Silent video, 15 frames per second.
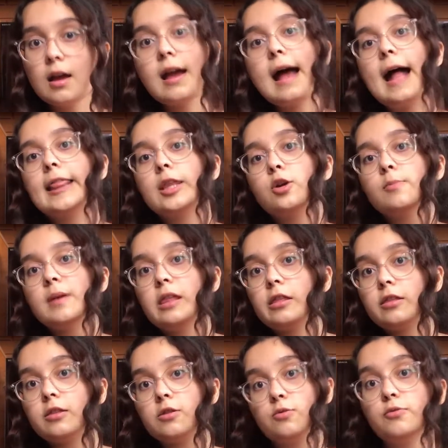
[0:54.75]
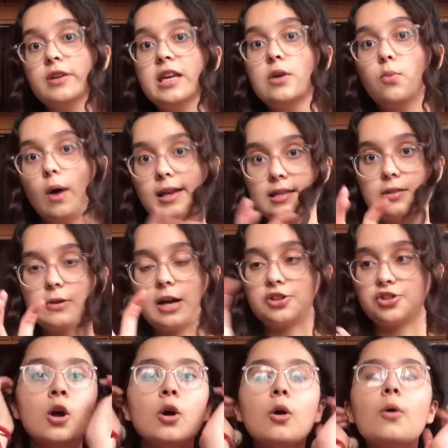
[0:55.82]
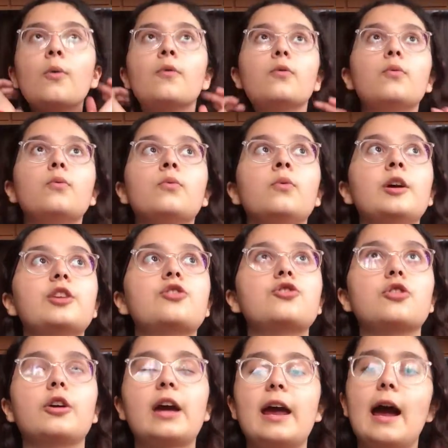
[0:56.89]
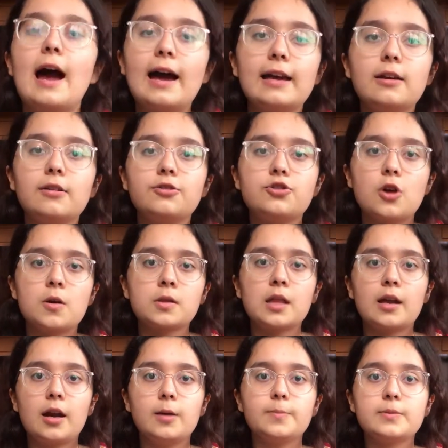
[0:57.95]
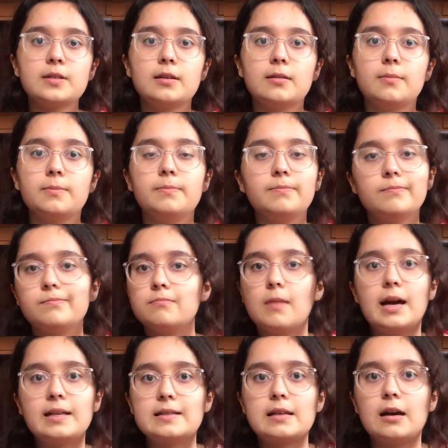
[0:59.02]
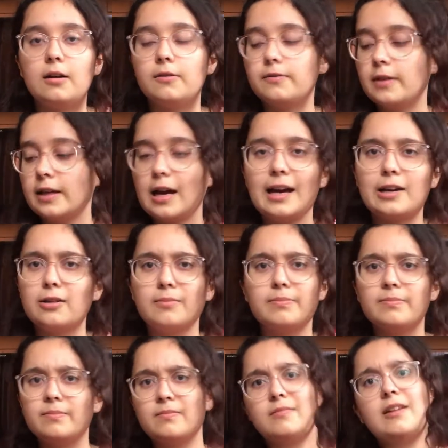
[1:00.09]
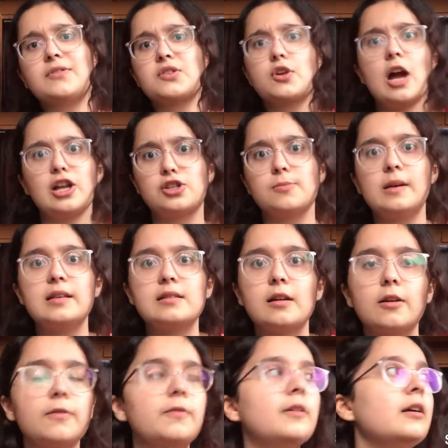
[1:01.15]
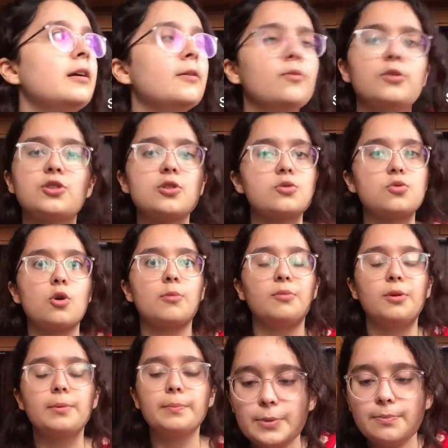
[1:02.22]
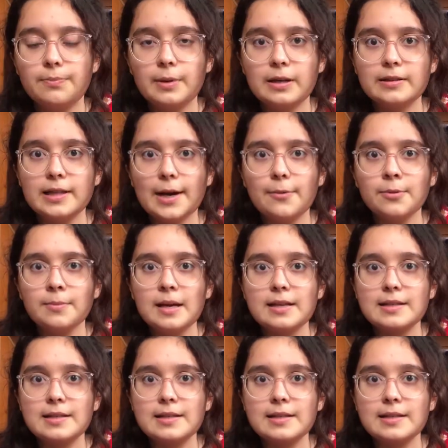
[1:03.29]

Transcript: and there'd be three white scratches, which, okay, I could chalk that up to myself. Like I could have scratched myself, which is normal. But that would make